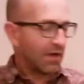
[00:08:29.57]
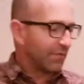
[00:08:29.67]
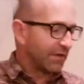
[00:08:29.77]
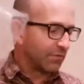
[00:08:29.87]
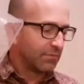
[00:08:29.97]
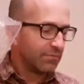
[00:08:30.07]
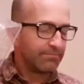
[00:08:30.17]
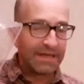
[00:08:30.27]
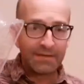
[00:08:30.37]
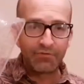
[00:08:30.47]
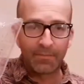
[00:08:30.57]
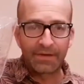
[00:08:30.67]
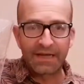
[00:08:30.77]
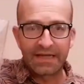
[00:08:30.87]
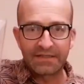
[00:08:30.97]
have little mini
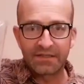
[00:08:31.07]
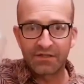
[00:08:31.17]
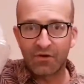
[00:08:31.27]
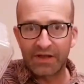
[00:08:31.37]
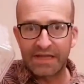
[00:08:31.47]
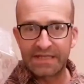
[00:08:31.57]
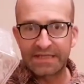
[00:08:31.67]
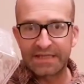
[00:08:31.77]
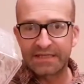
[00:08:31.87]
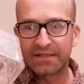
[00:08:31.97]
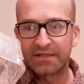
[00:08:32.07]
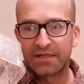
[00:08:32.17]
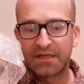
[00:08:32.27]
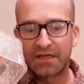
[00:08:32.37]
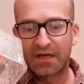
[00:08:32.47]
propagators, not heated,
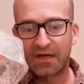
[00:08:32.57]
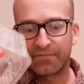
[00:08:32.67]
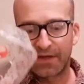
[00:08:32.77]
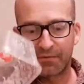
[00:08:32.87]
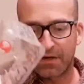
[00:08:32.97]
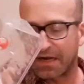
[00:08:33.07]
they work